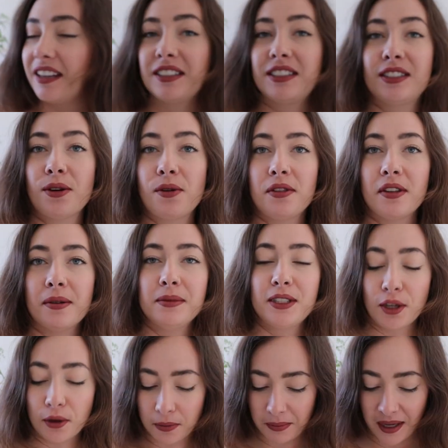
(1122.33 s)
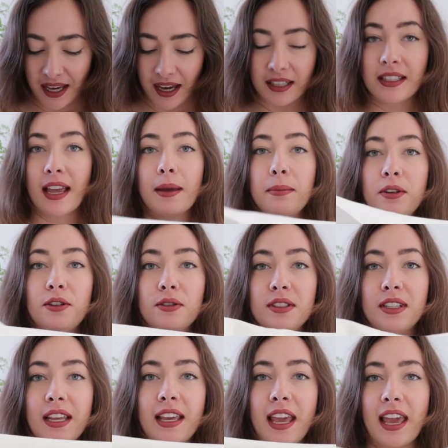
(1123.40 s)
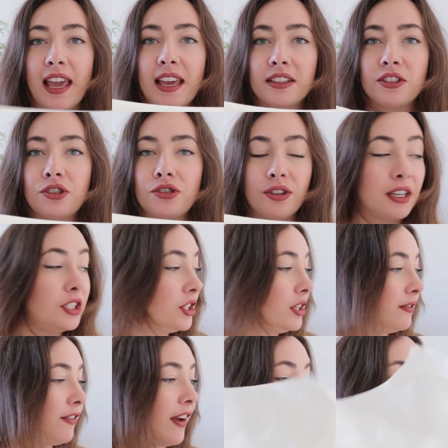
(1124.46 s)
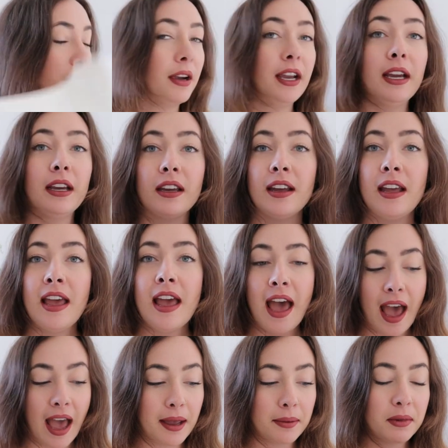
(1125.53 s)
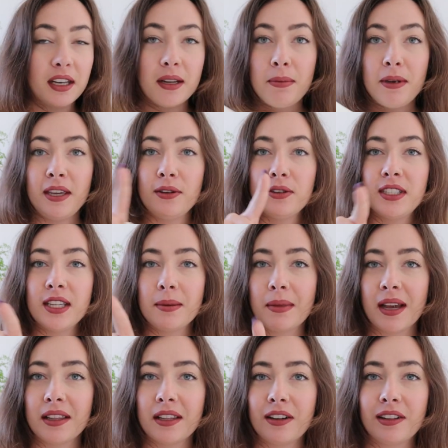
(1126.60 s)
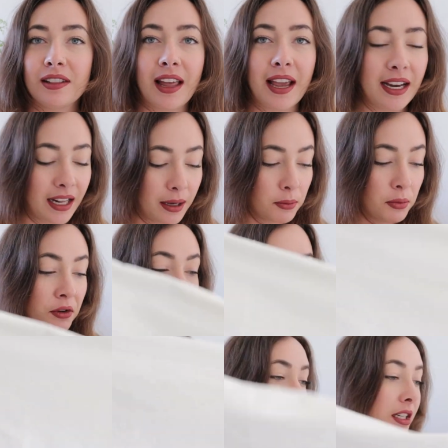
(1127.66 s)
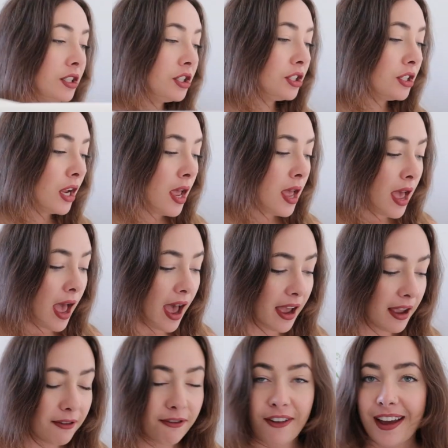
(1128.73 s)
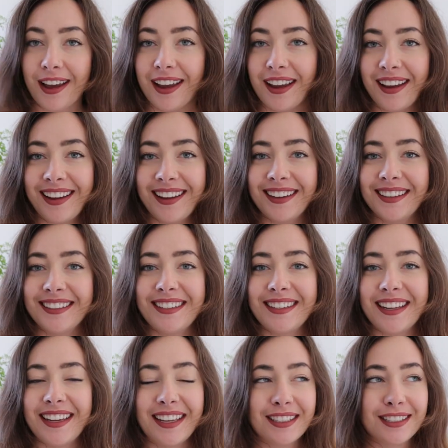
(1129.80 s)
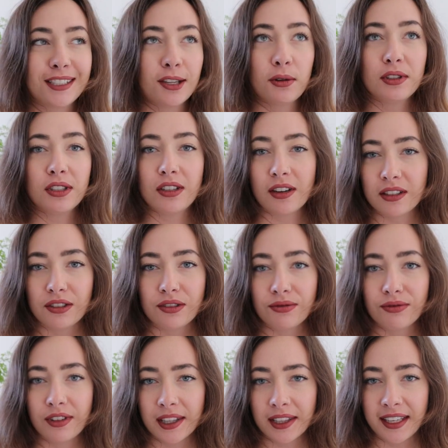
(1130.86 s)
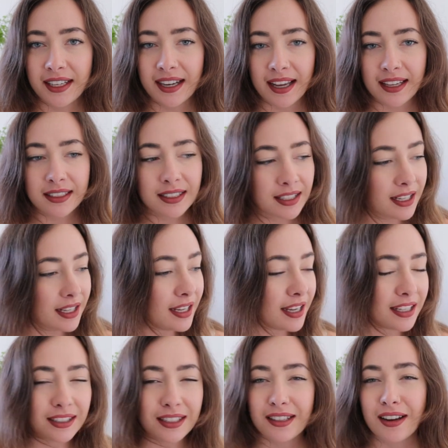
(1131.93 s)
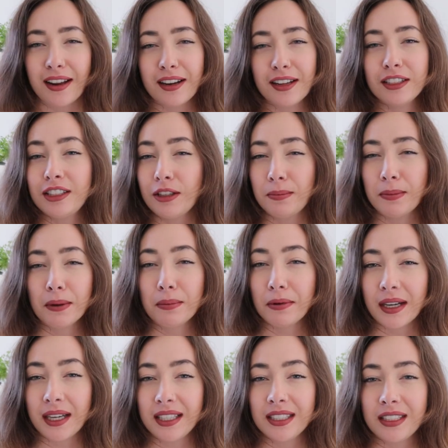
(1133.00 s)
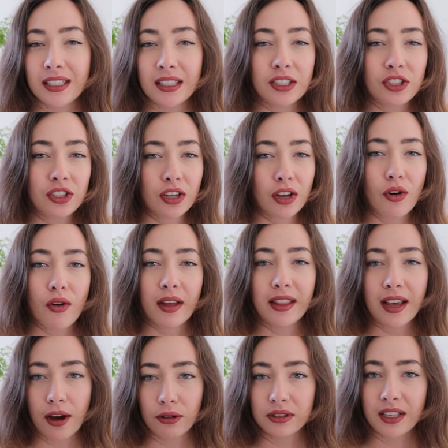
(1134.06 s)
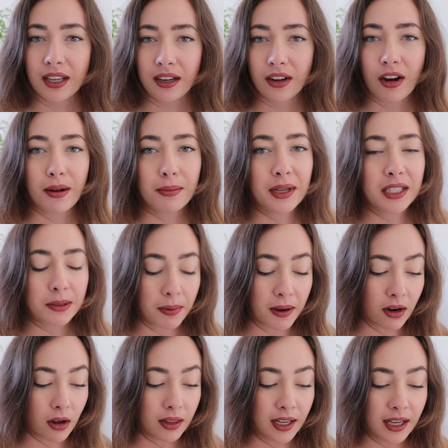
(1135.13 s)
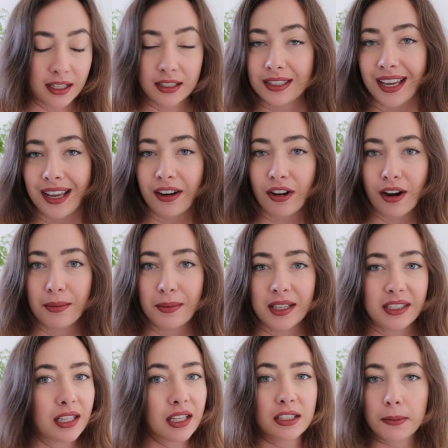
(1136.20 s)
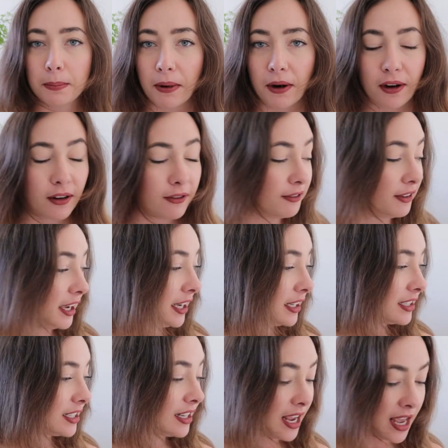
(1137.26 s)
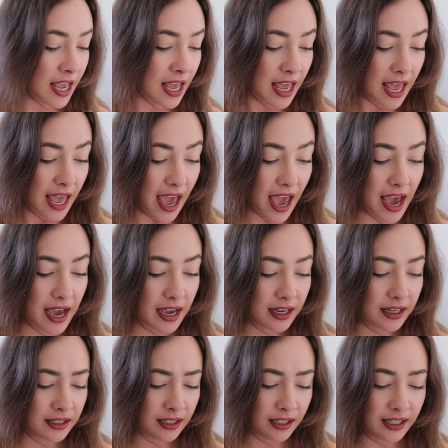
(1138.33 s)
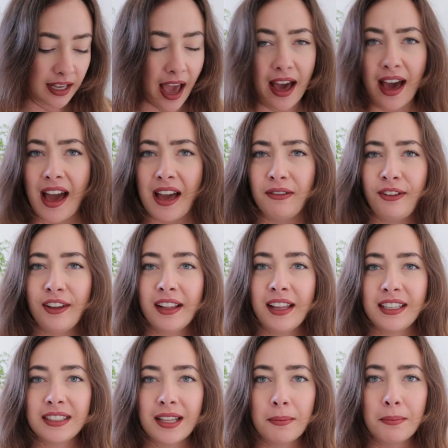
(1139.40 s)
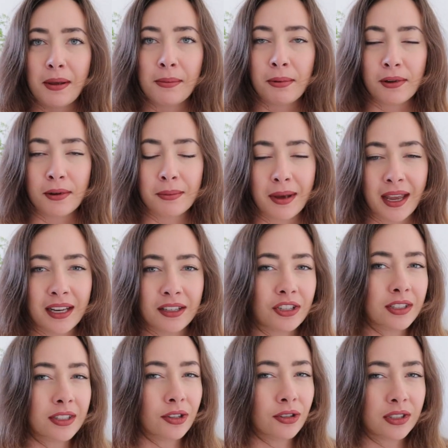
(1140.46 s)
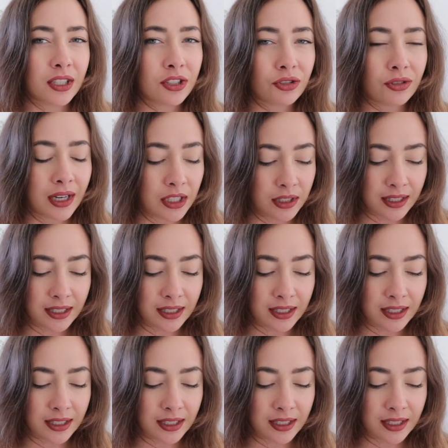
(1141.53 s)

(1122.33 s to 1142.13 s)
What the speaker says: gonna sew them. So because I'm using a stretchy fabric, I'm gonna be using my little lightning bolt stitch. I find it sews darts really nicely. It's not a super pretty stitch to go on the outside of garments, but on the inside of garments, it's perfect. And yeah, I feel like some people might just use a straight